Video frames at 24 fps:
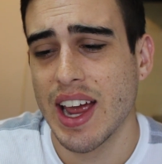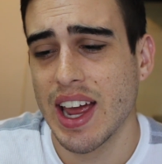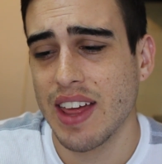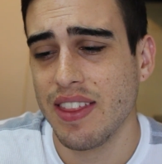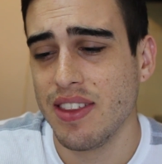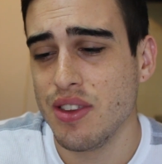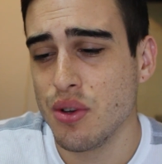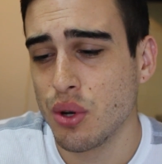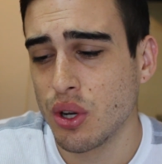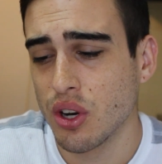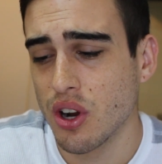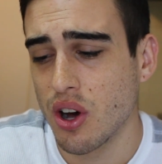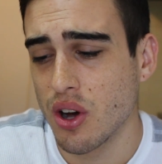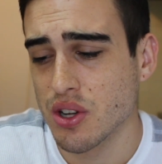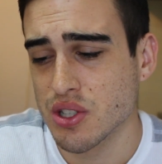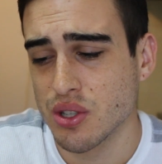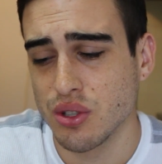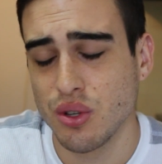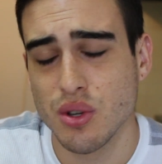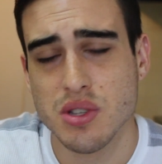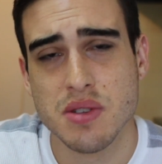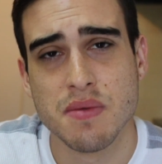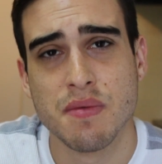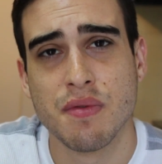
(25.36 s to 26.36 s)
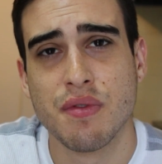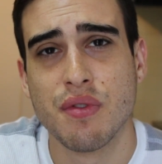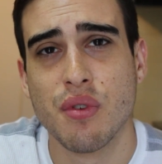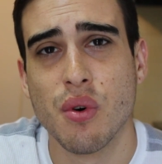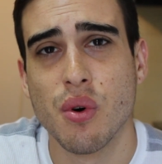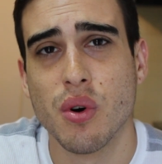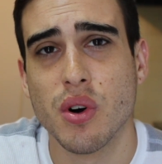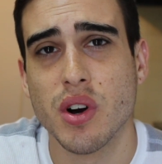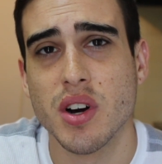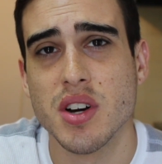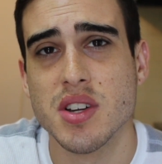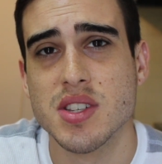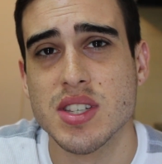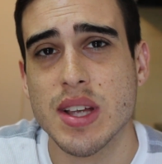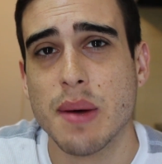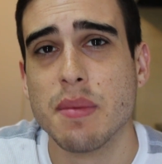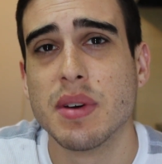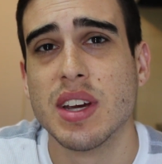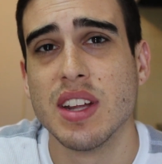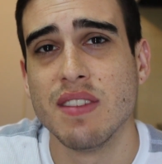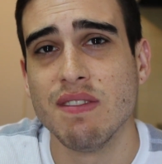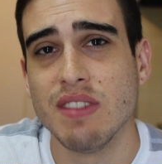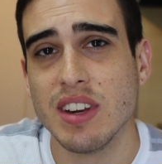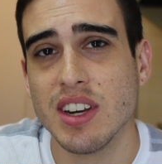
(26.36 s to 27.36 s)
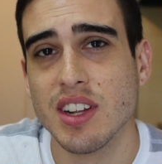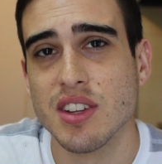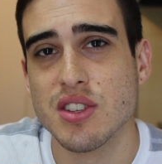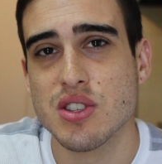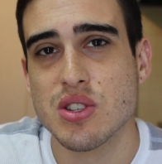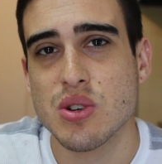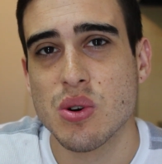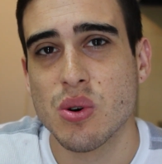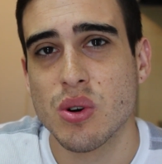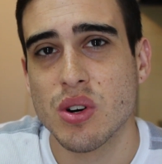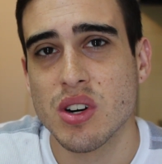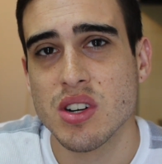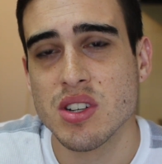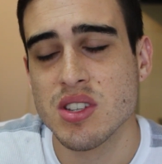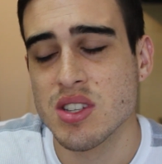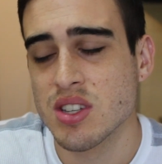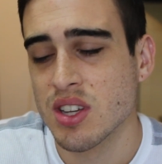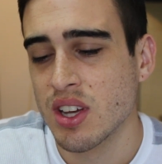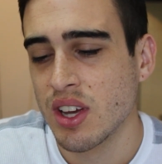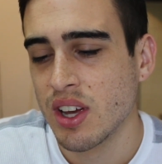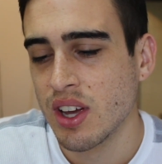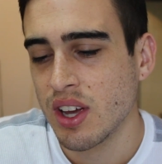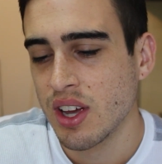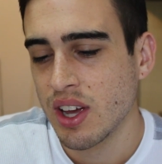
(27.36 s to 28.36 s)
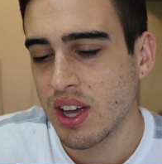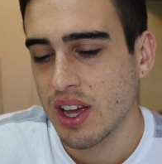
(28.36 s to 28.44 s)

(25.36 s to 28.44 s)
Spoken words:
and you can also use them for some convenience stores.